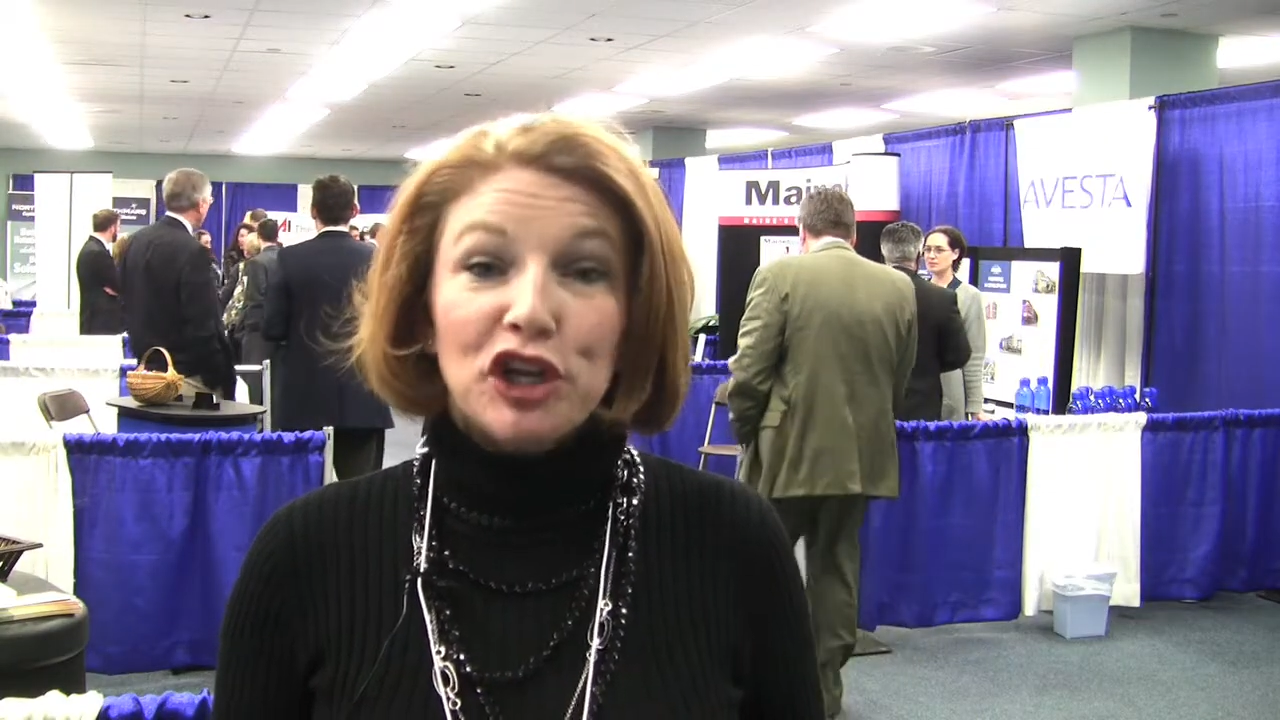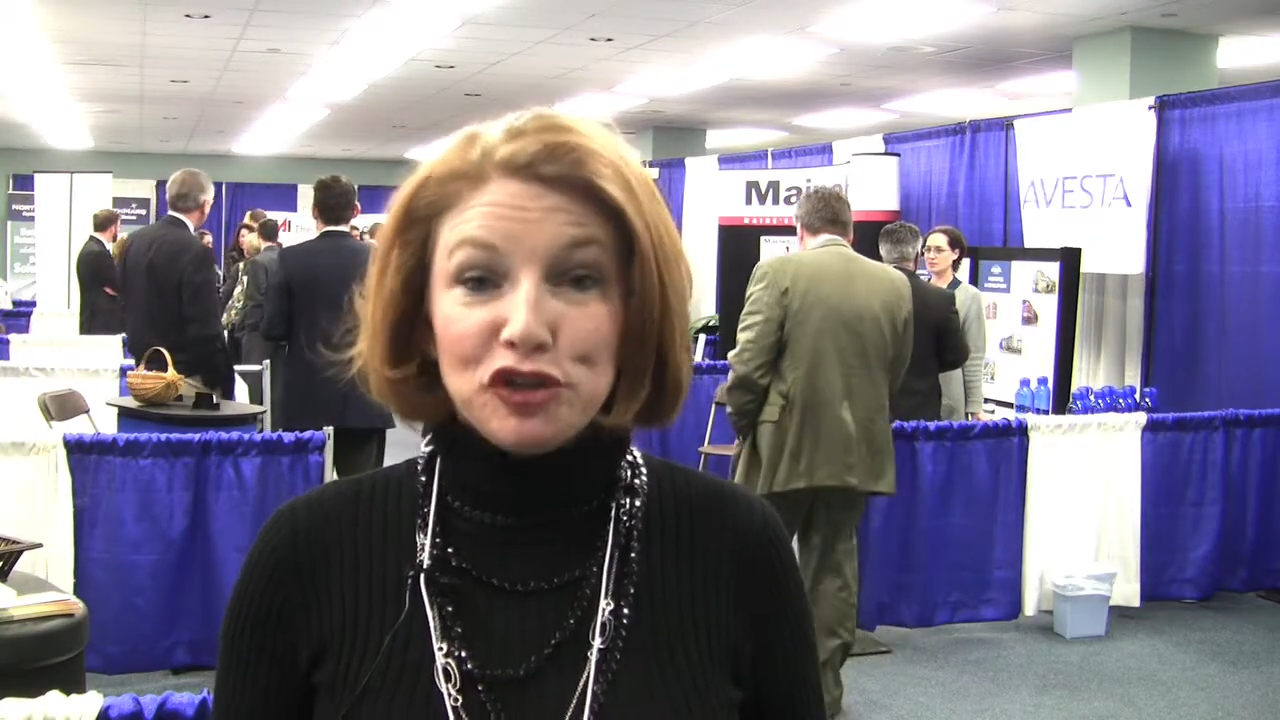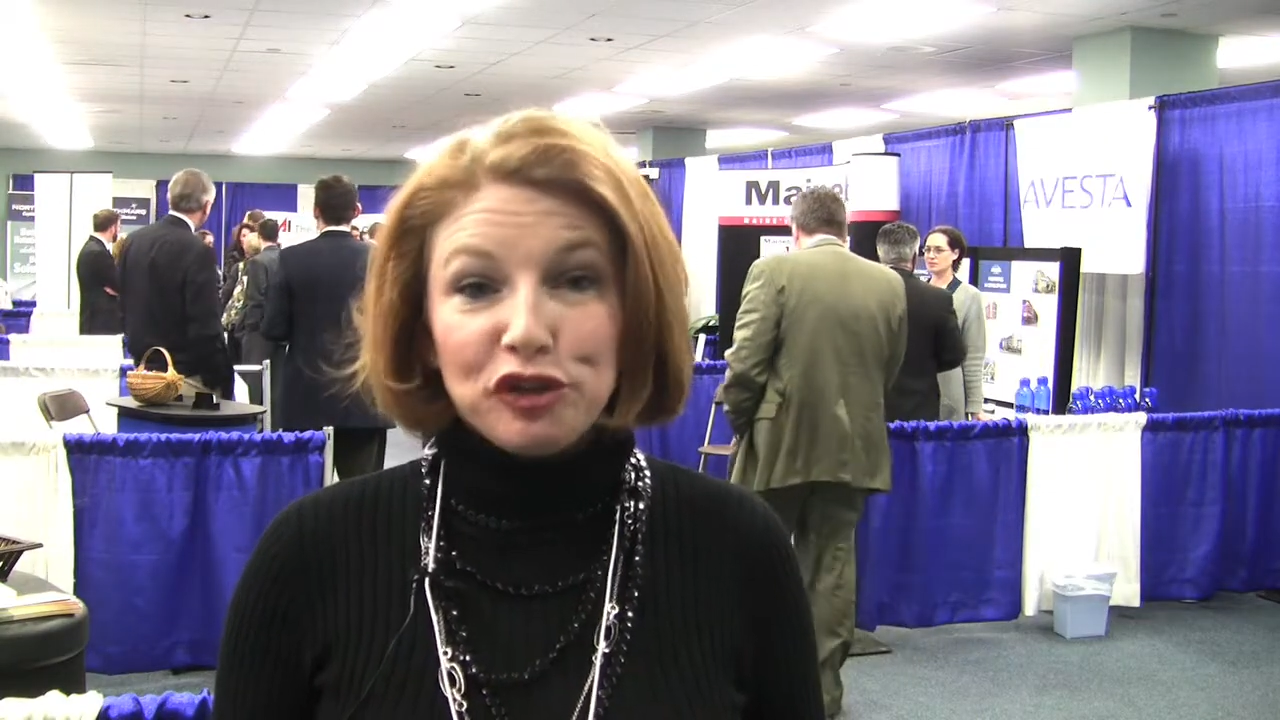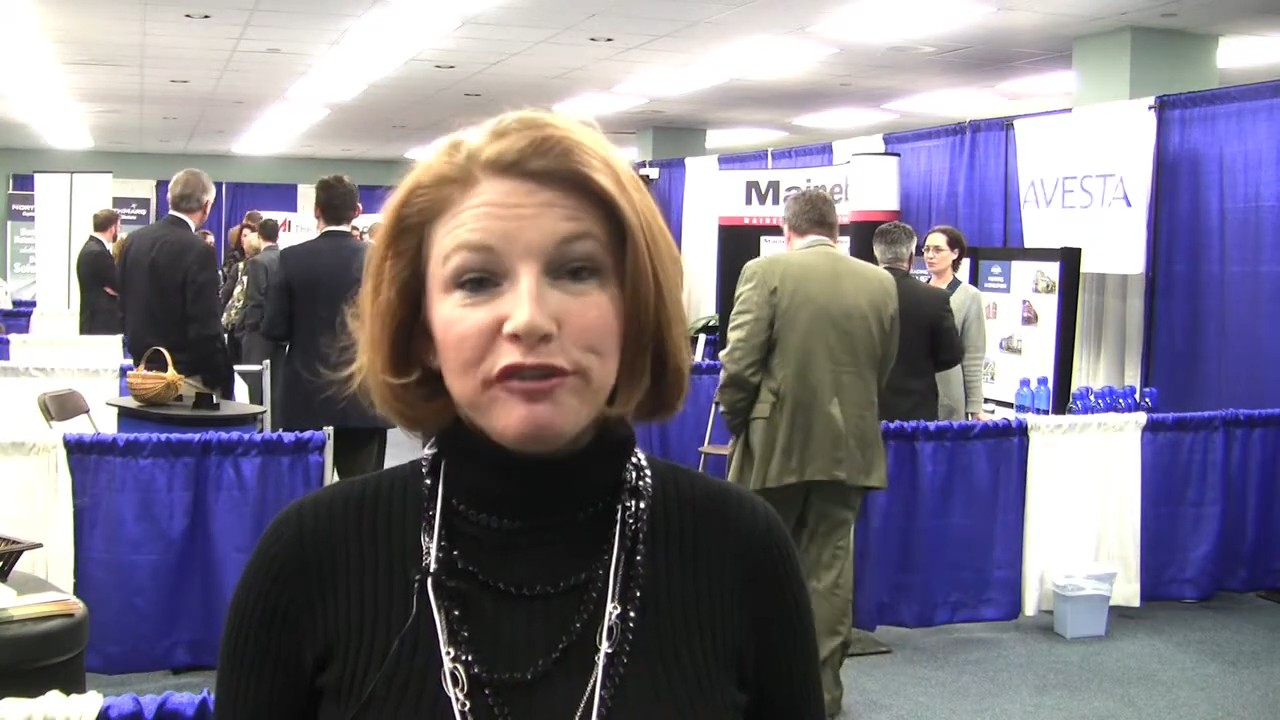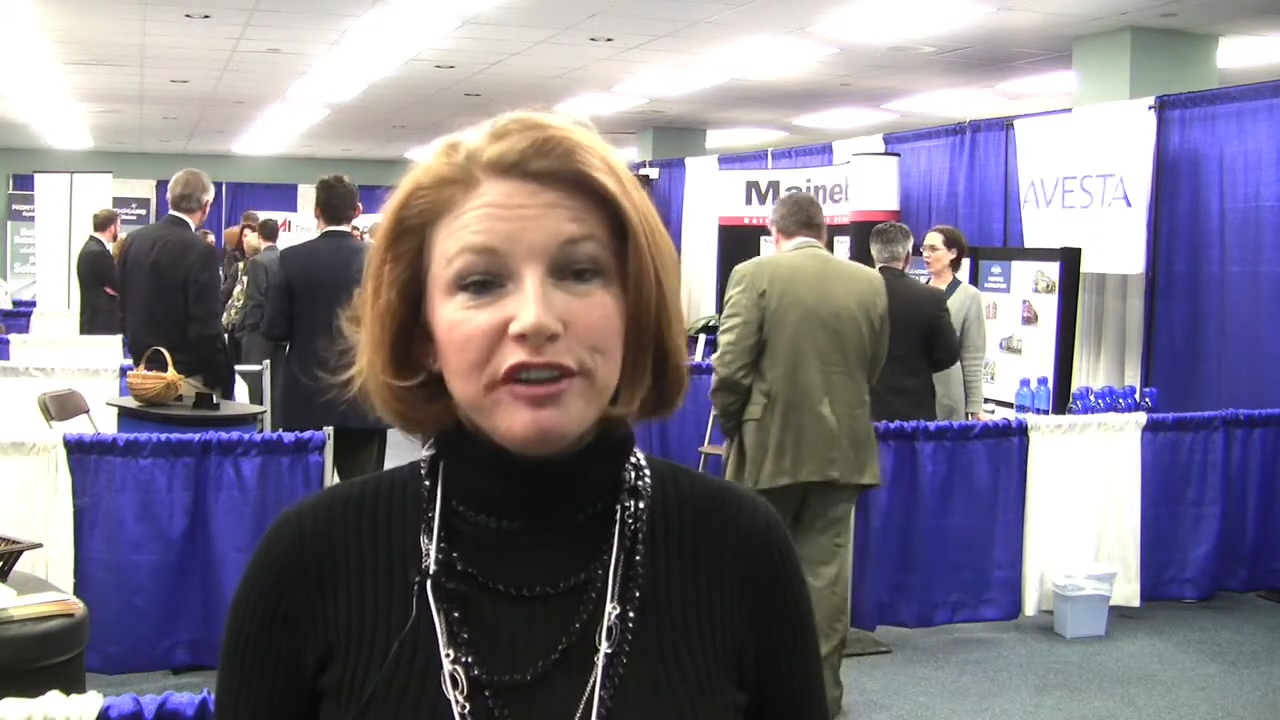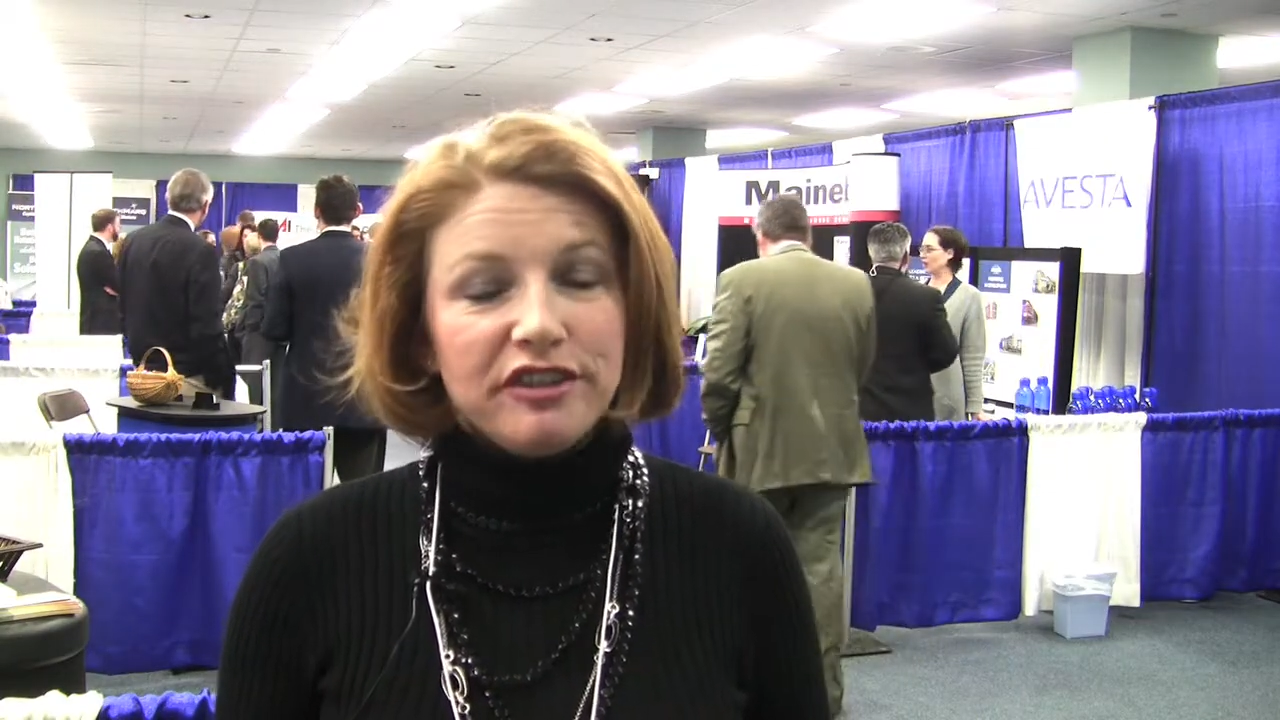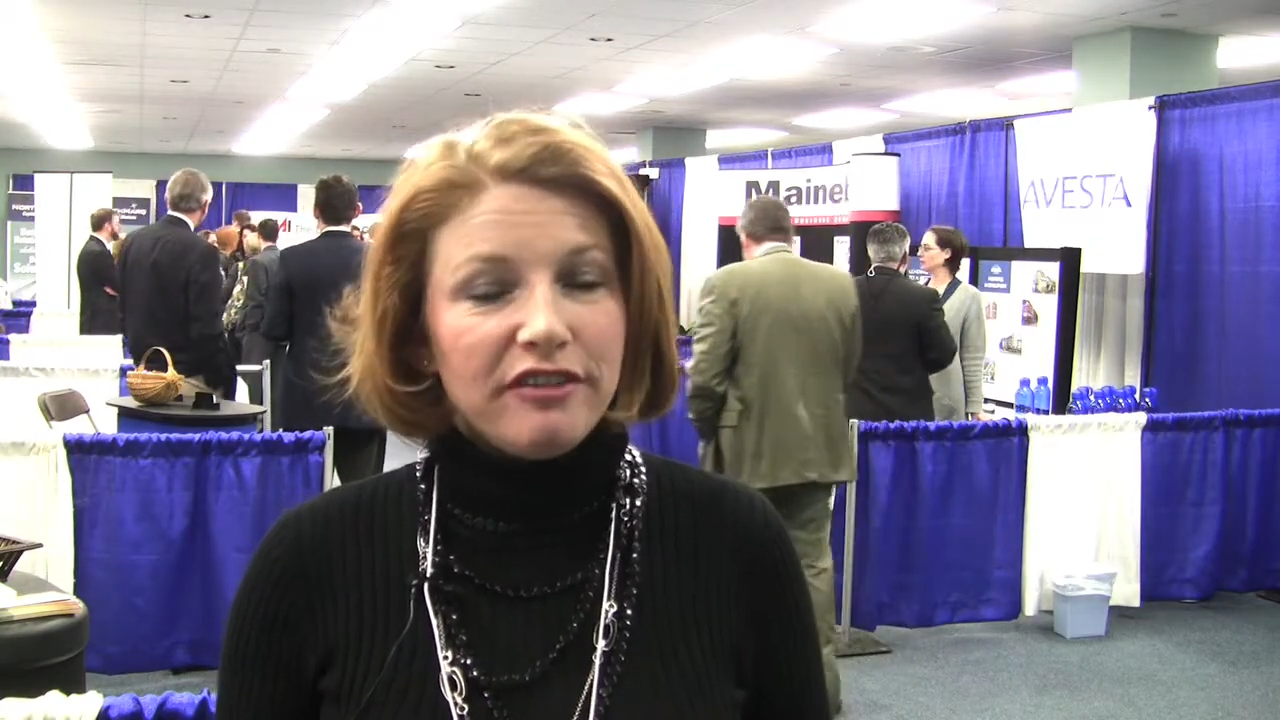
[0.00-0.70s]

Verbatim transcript: conservative